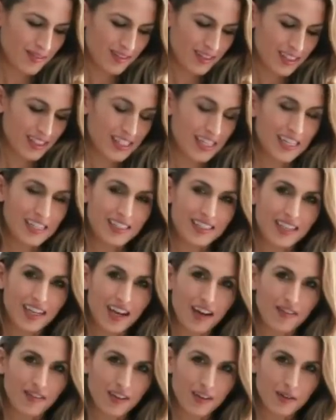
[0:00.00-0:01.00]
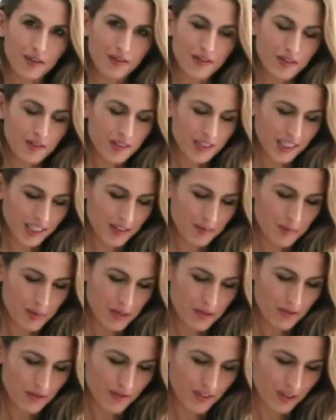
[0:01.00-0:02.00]
it's nice to have your food looking
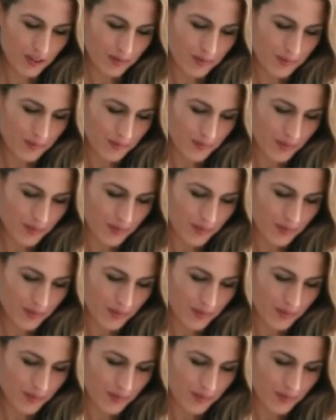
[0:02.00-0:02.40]
beautiful.